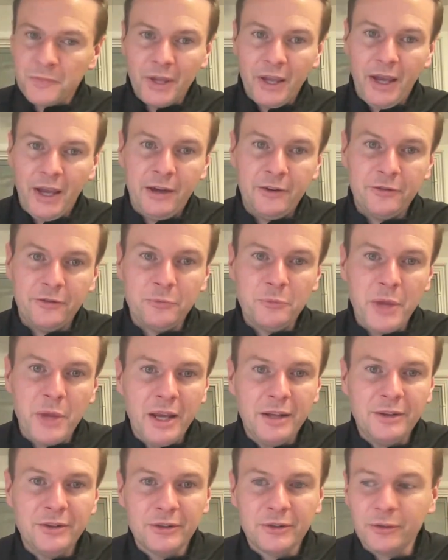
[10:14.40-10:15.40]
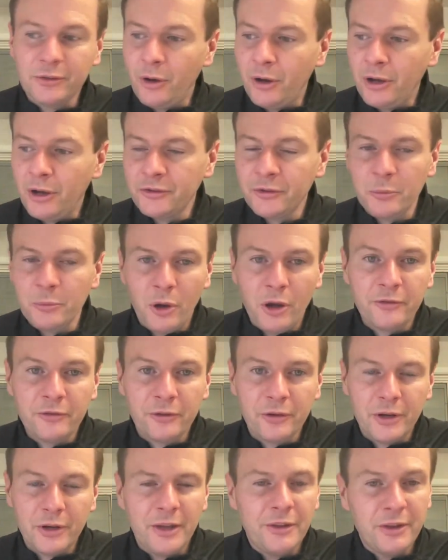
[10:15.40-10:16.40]
have made this awesome
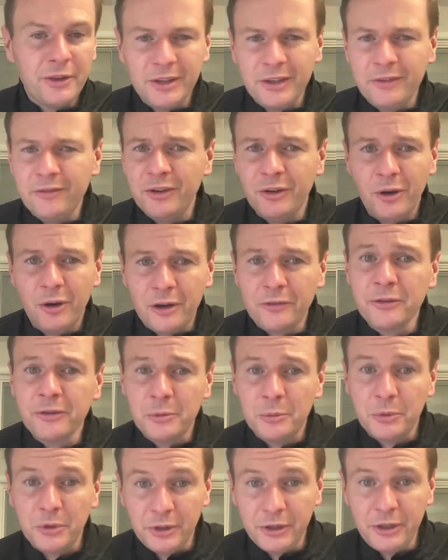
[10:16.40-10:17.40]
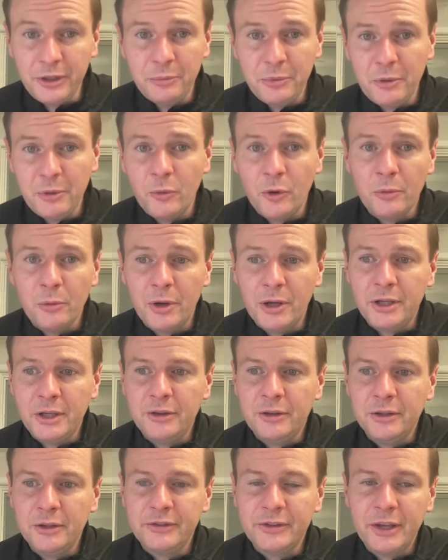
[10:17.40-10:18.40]
offer, and I think they even offered him a little bit more money
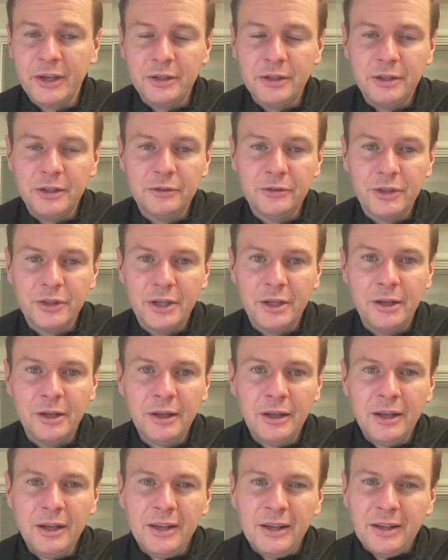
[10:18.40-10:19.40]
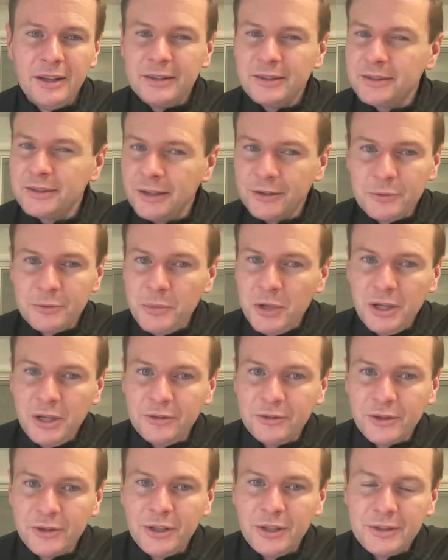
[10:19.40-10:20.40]
than San Diego did, doesn't mean
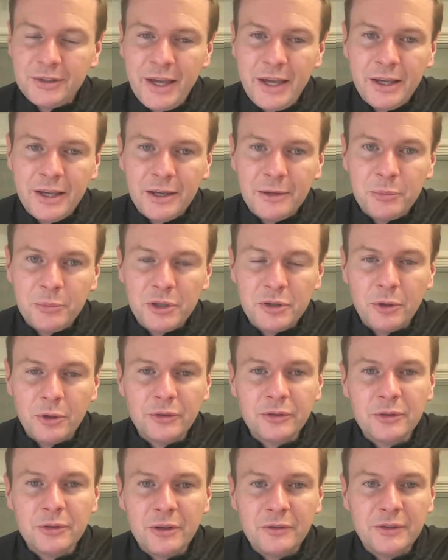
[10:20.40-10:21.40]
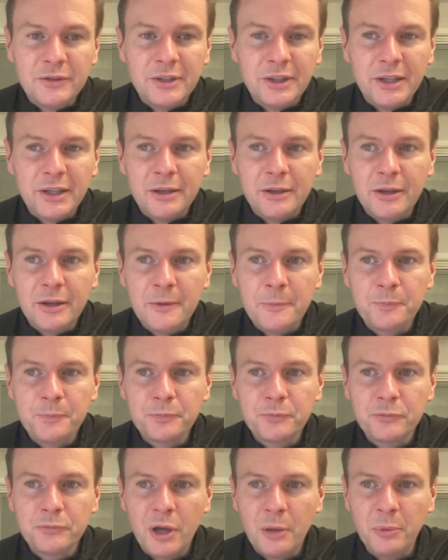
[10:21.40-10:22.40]
he's gonna take it. But you also don't have to
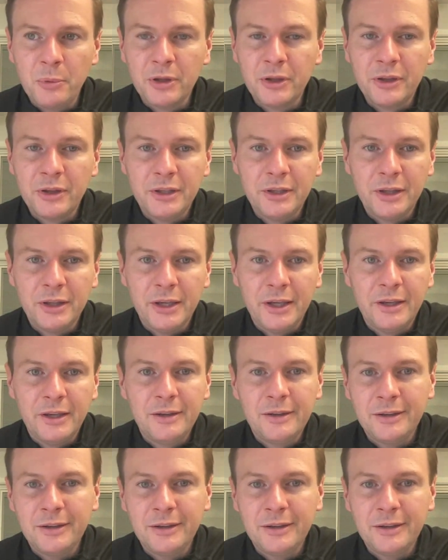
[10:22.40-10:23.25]
publicly